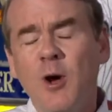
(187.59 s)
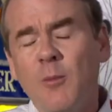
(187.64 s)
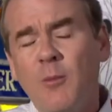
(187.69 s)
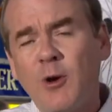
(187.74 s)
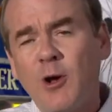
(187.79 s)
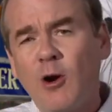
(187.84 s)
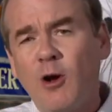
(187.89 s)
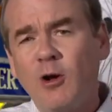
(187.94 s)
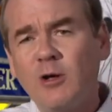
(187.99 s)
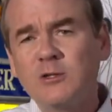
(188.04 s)

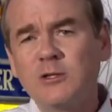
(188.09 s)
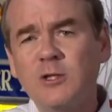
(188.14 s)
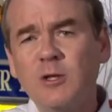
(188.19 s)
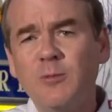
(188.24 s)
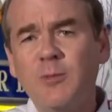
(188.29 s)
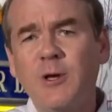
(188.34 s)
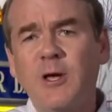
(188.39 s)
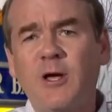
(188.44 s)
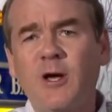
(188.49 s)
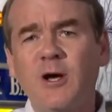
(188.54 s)
but also
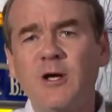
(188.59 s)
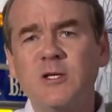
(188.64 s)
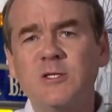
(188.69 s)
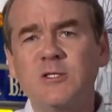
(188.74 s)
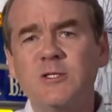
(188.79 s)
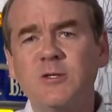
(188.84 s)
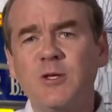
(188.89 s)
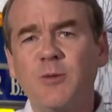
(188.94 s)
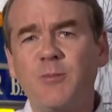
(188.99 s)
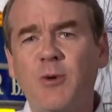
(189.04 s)

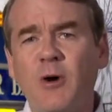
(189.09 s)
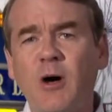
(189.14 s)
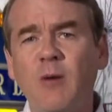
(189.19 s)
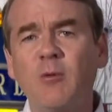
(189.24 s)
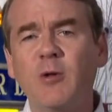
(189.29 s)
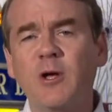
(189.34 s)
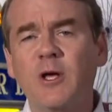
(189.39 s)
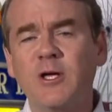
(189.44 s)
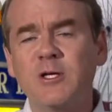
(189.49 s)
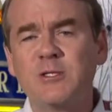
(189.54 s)
because the
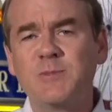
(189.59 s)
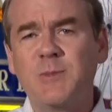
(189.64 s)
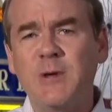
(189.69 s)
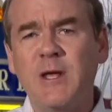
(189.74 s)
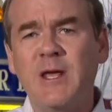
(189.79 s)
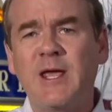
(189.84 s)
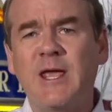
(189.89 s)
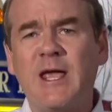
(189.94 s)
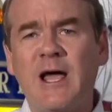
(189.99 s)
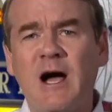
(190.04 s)
public is
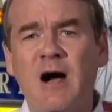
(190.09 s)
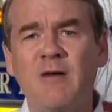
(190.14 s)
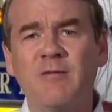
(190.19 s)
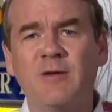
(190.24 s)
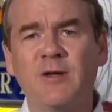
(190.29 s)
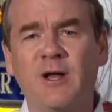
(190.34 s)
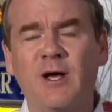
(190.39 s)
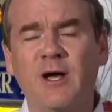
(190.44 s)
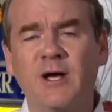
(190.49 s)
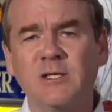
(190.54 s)
being
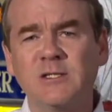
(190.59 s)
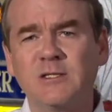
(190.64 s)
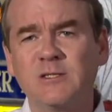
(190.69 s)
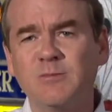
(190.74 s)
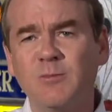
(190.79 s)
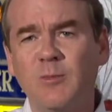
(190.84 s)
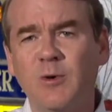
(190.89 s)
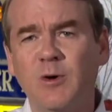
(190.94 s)
galvanized